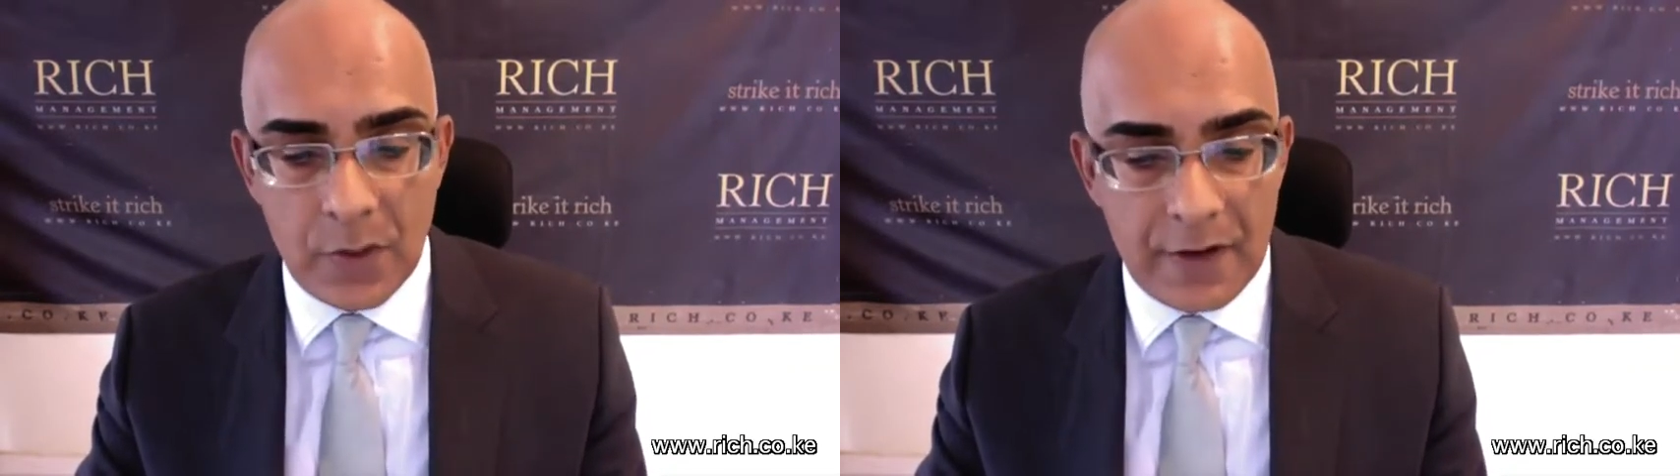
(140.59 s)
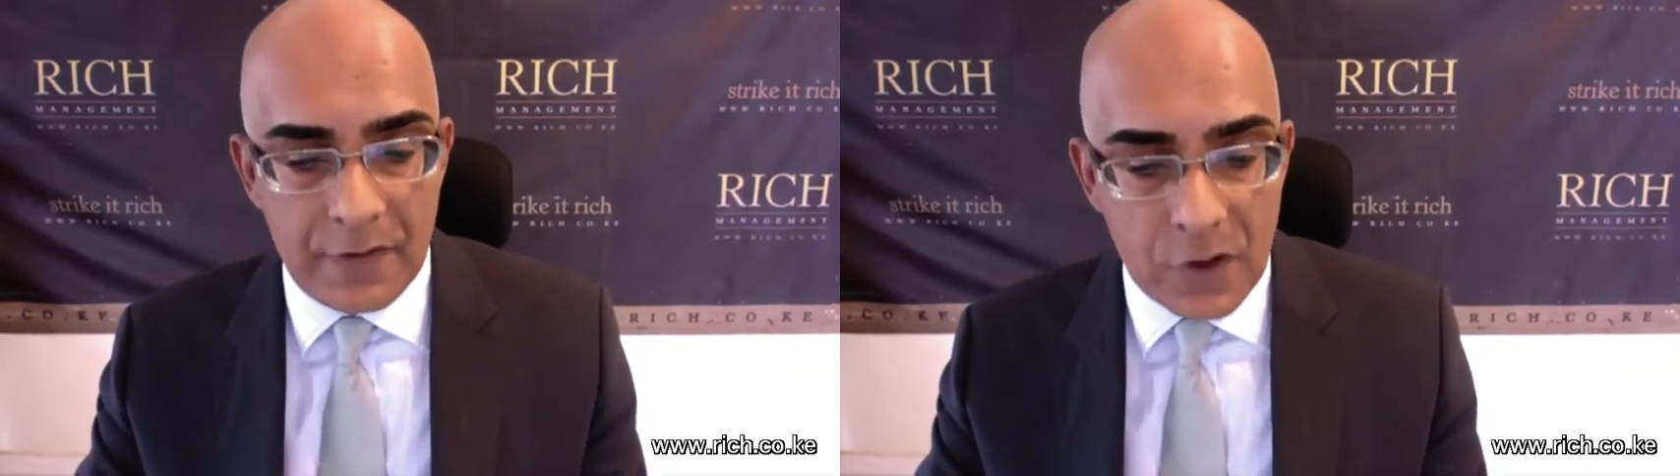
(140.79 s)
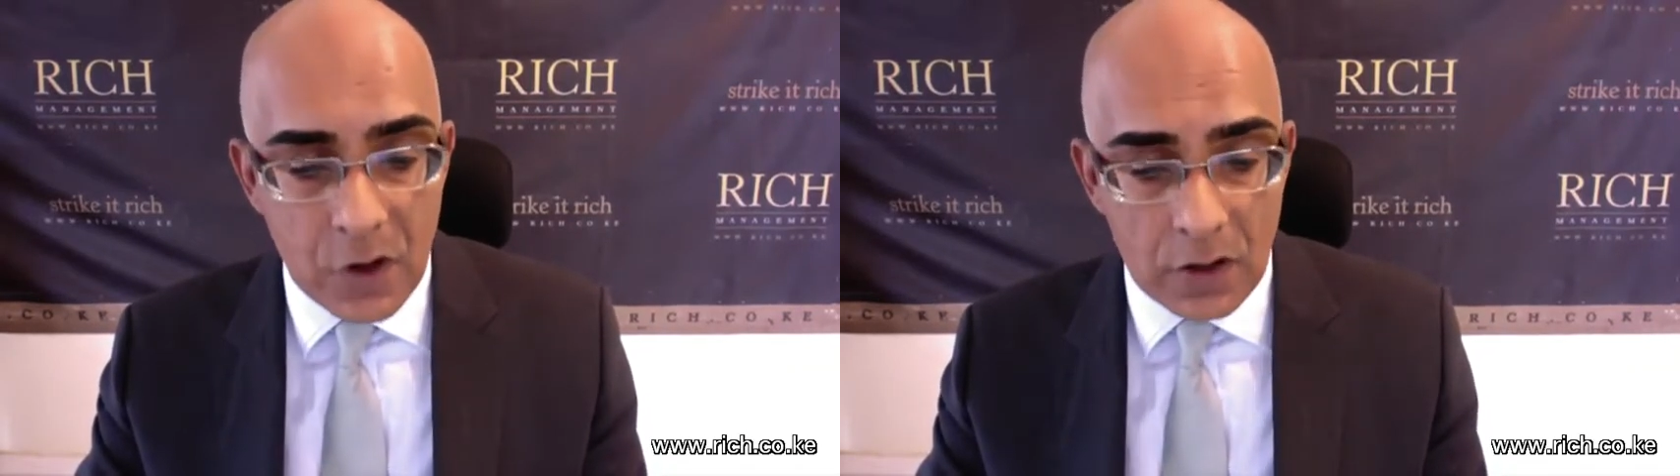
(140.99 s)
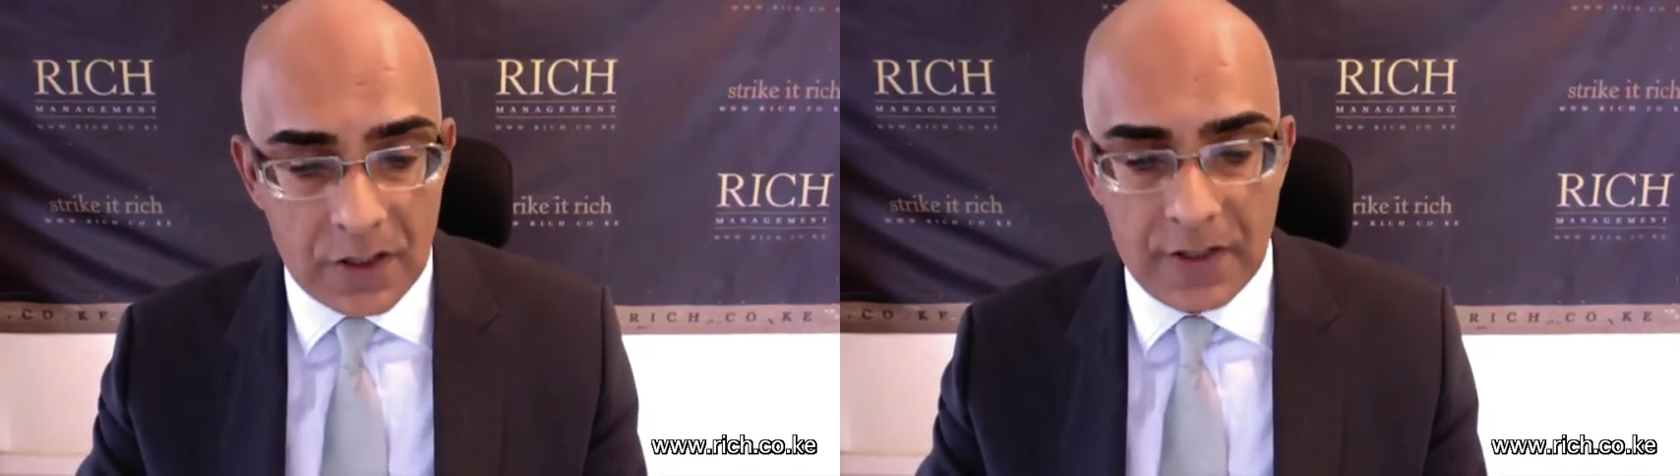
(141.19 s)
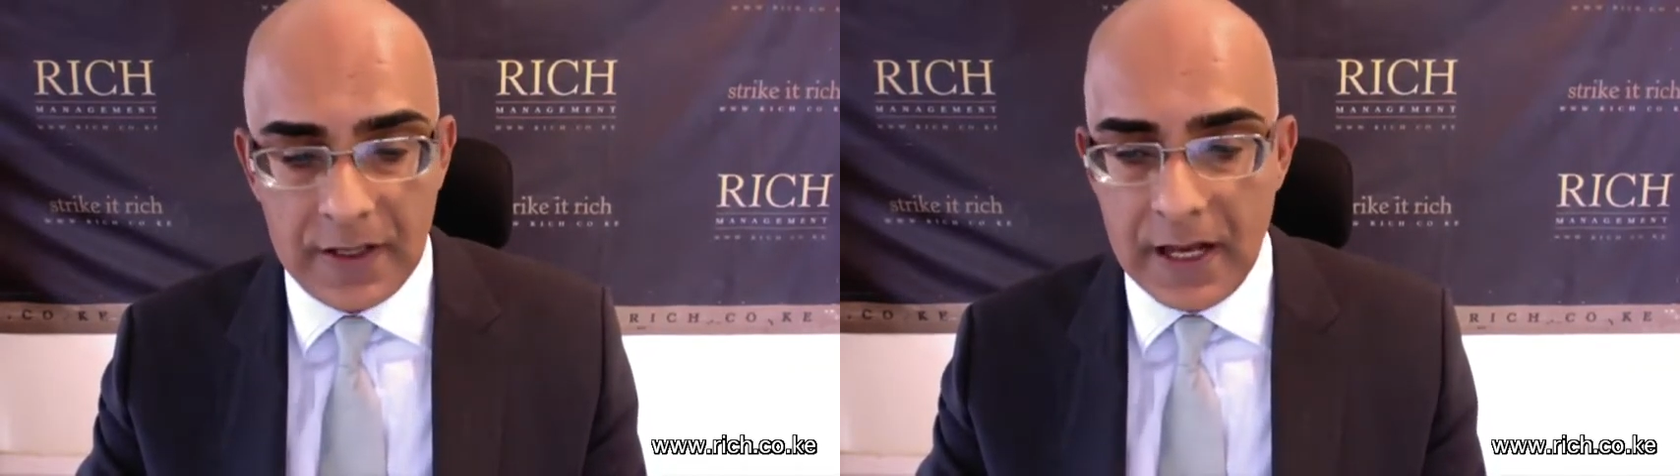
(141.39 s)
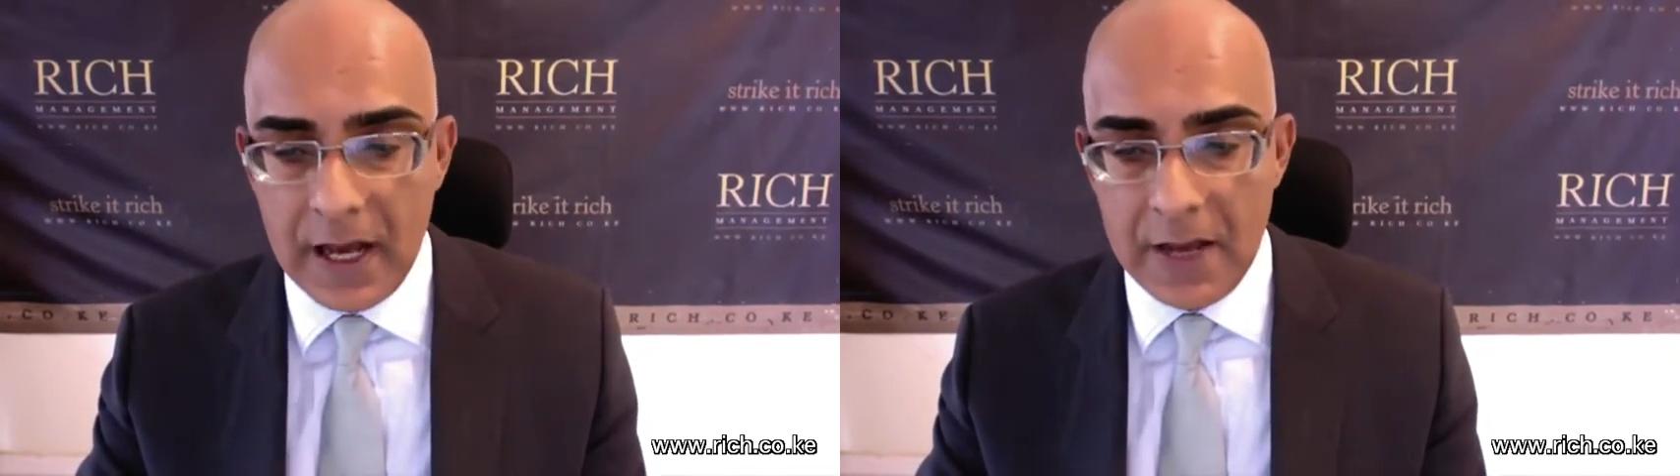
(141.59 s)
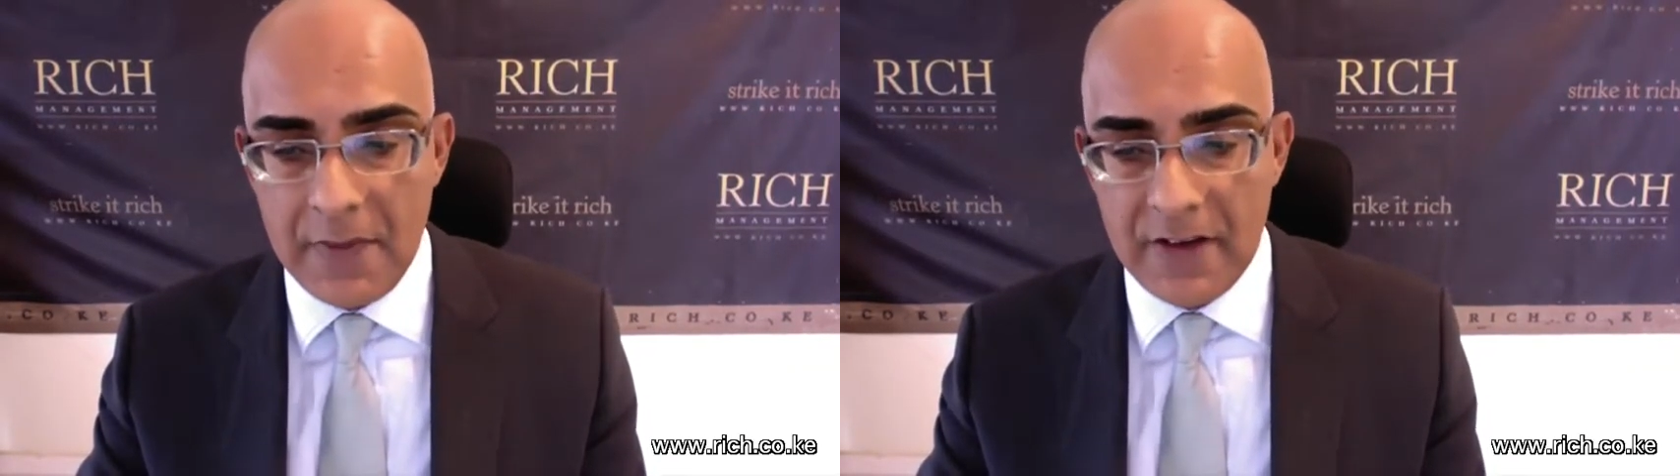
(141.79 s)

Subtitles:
we have got the IMF